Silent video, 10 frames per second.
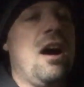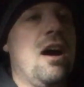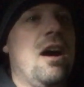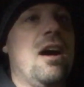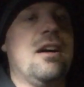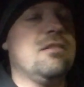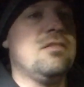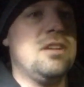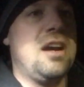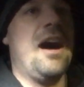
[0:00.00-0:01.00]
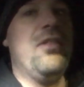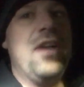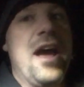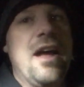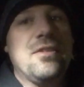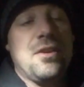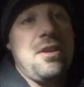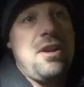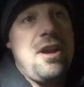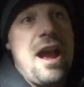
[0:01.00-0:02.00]
on that. So
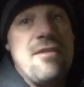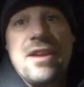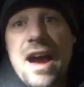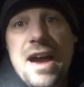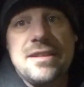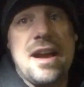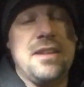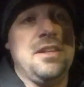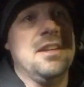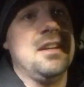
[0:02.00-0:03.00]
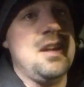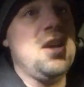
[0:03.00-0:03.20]
there you have it. I, Tonya.